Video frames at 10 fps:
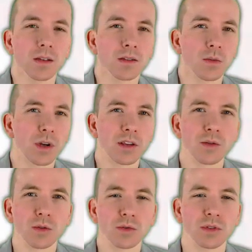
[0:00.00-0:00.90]
So why do those
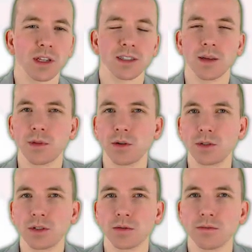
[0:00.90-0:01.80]
countries accept
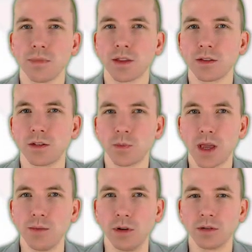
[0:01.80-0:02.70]
those methods as
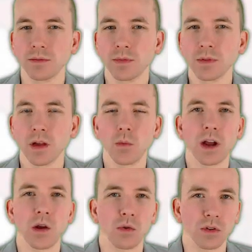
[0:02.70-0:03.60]
payment, and why
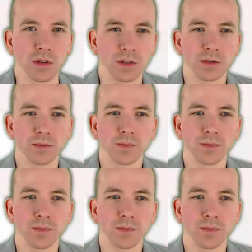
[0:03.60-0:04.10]
don't others?